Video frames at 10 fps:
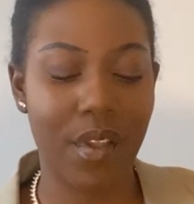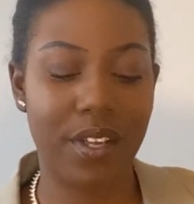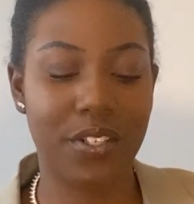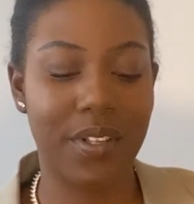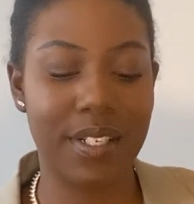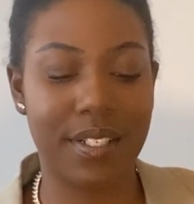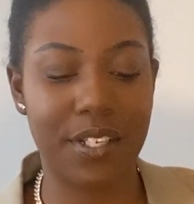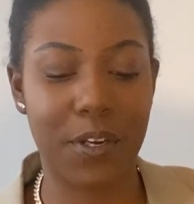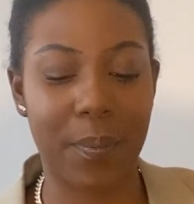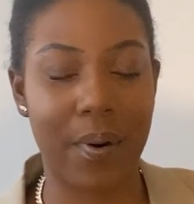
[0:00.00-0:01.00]
So let's see
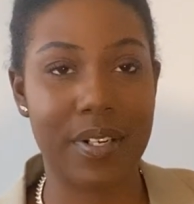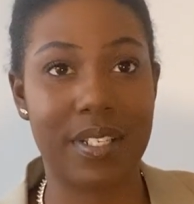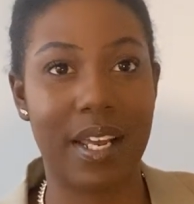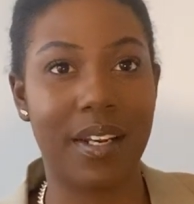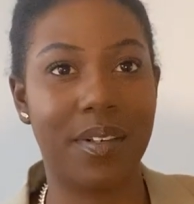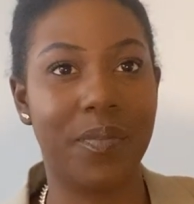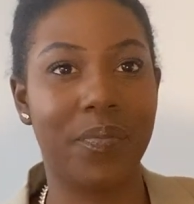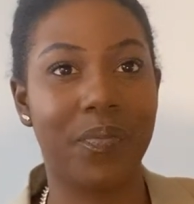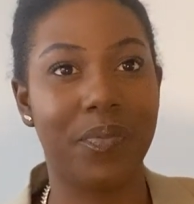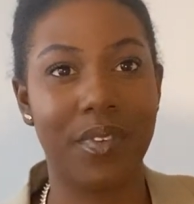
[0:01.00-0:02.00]
your person.
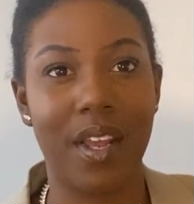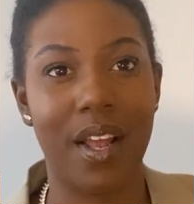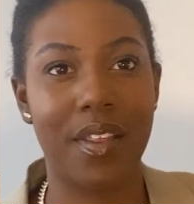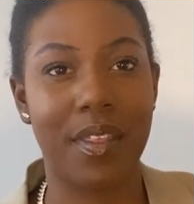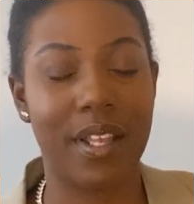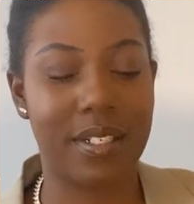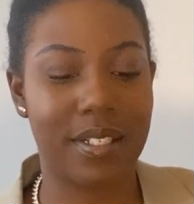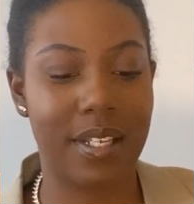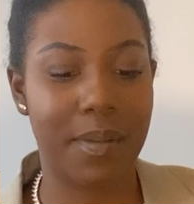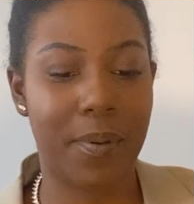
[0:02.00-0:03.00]
Let's
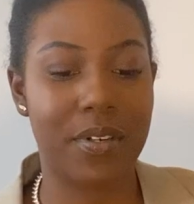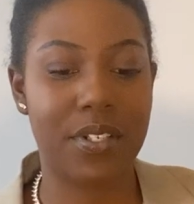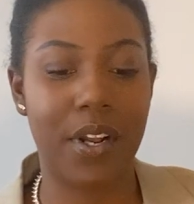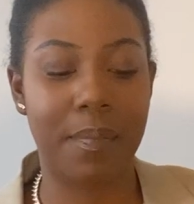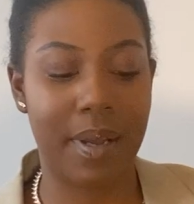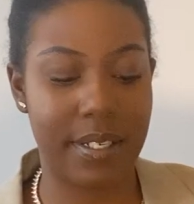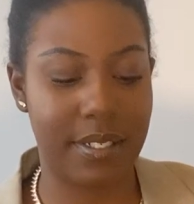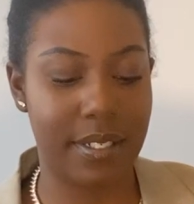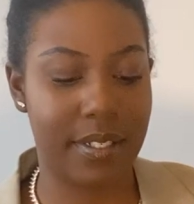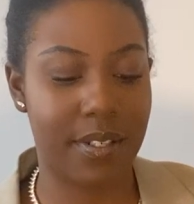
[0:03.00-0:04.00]
see the person on
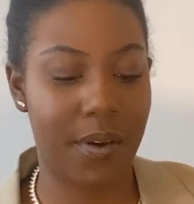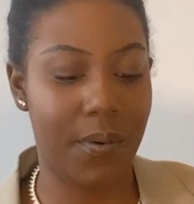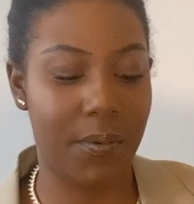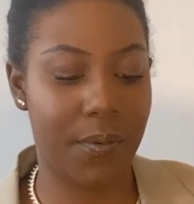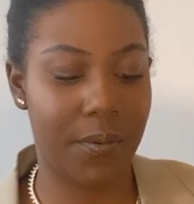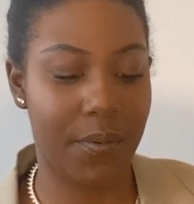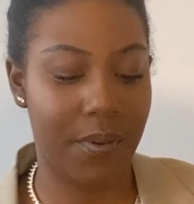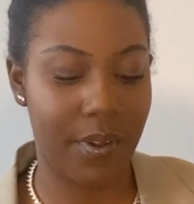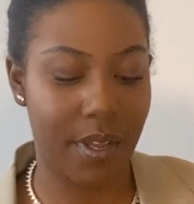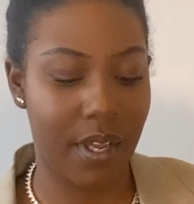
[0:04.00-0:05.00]
Pisces. Oh.
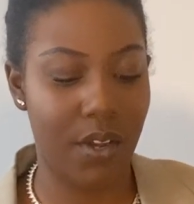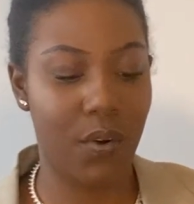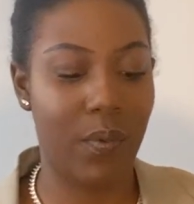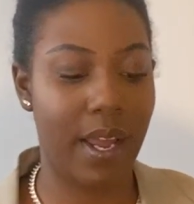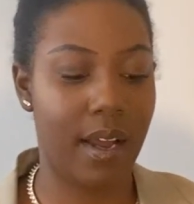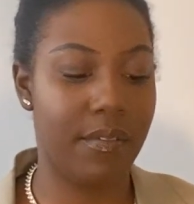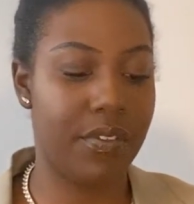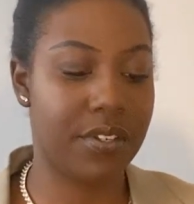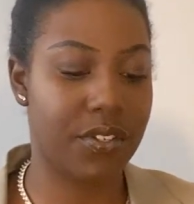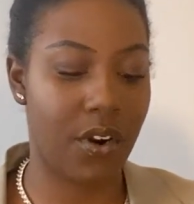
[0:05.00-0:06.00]
We have
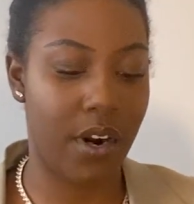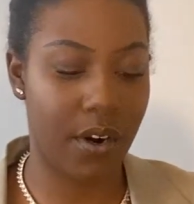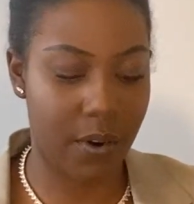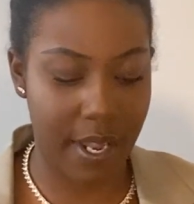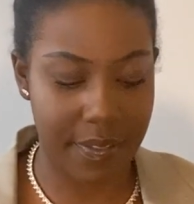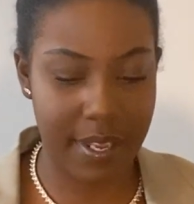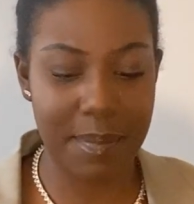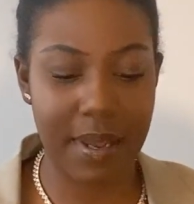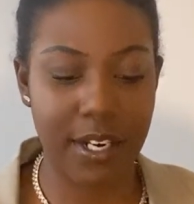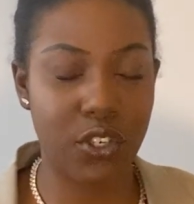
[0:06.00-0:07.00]
the Star. Okay, they
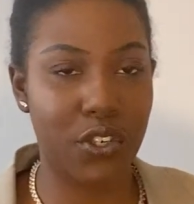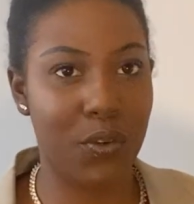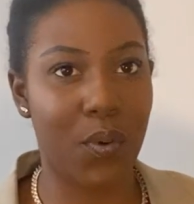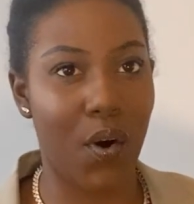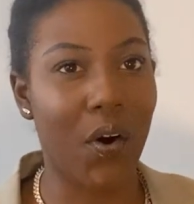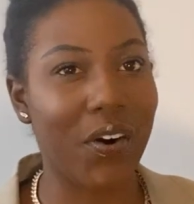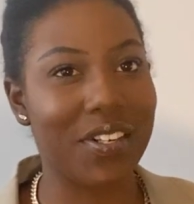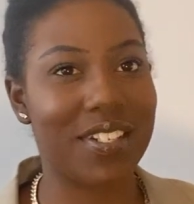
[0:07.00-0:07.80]
keep getting two cards.